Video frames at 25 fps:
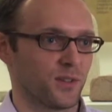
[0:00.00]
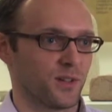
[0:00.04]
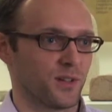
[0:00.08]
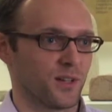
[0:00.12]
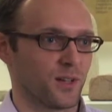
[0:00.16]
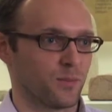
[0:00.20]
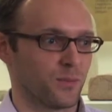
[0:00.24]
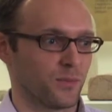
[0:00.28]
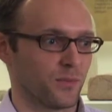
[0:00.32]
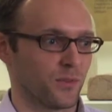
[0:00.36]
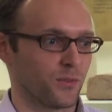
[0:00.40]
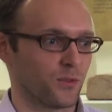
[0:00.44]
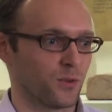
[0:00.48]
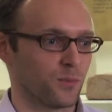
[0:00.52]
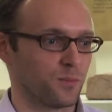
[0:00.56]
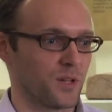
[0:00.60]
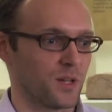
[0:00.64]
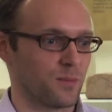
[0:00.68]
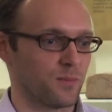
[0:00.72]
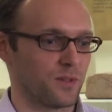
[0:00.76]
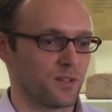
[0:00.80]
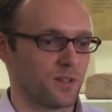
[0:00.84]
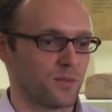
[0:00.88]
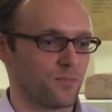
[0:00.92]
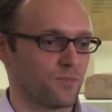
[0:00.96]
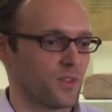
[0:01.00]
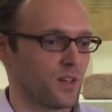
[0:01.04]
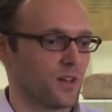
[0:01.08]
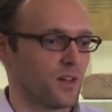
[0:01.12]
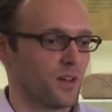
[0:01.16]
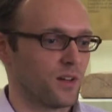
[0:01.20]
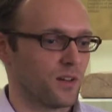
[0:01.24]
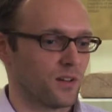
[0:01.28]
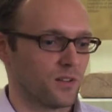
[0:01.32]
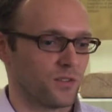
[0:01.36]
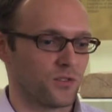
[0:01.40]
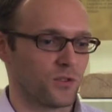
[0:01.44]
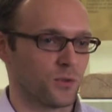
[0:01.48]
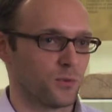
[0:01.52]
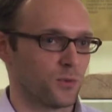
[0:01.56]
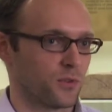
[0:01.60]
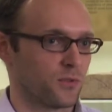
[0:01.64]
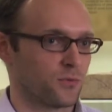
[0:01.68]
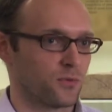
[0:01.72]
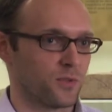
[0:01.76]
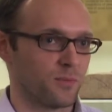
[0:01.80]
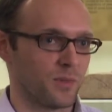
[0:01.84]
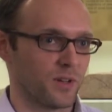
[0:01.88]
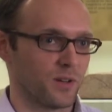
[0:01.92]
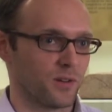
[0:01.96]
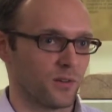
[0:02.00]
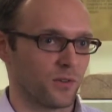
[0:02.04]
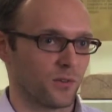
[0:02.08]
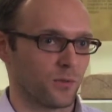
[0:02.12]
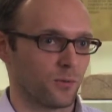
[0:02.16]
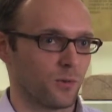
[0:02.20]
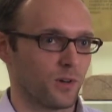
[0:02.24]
Um, so maybe two or three meters